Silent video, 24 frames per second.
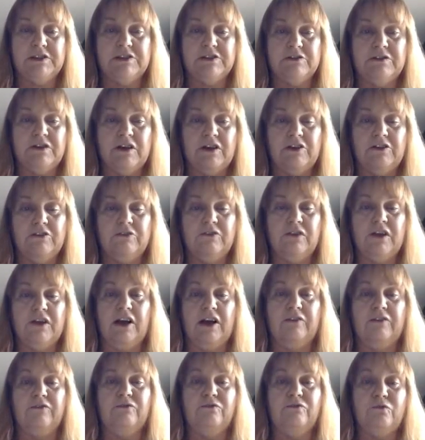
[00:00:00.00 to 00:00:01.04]
So now you've
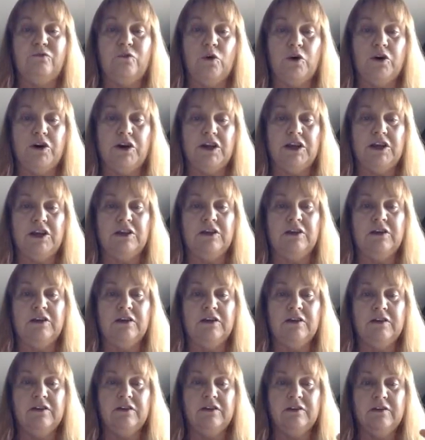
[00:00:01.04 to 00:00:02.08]
got 40
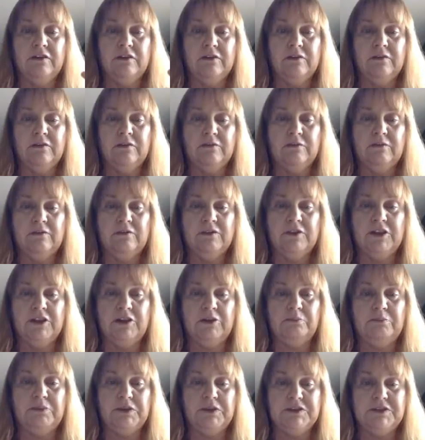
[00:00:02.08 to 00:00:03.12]

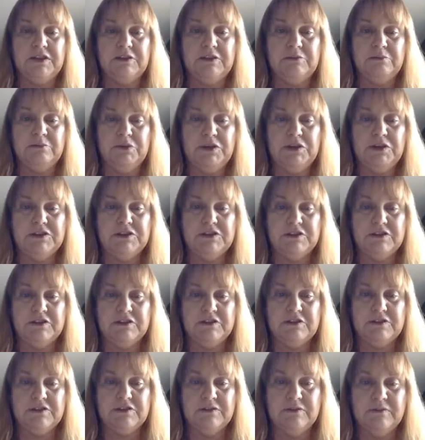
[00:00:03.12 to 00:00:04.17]
little biscuit
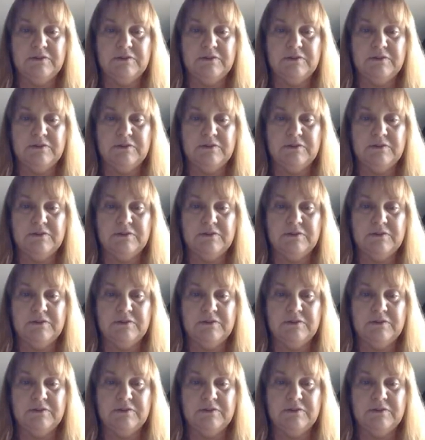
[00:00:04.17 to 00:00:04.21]
pieces.